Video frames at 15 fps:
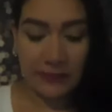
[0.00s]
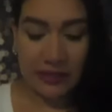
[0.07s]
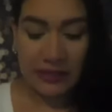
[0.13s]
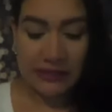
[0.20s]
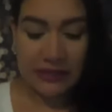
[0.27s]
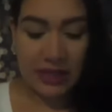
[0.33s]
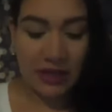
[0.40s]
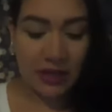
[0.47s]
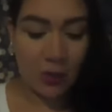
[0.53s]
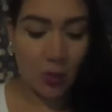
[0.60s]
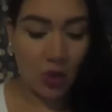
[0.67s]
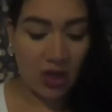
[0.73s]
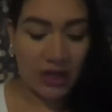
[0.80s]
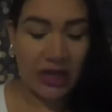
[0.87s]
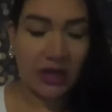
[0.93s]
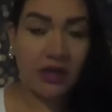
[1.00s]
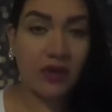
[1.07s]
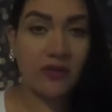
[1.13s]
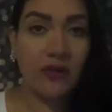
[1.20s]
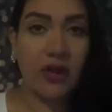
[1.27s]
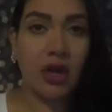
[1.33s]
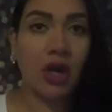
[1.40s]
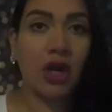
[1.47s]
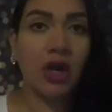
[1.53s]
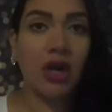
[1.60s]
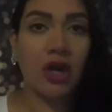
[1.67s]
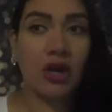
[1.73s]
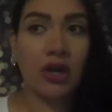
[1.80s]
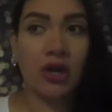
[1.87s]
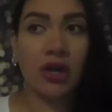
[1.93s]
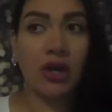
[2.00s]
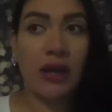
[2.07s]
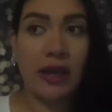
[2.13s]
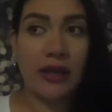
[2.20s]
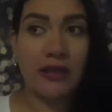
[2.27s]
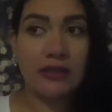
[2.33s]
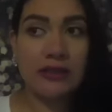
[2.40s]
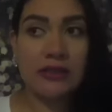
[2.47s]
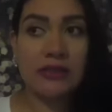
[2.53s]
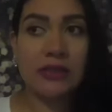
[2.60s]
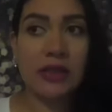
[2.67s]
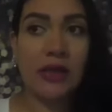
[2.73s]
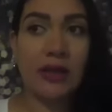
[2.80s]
because I didn't want any of the colored lights.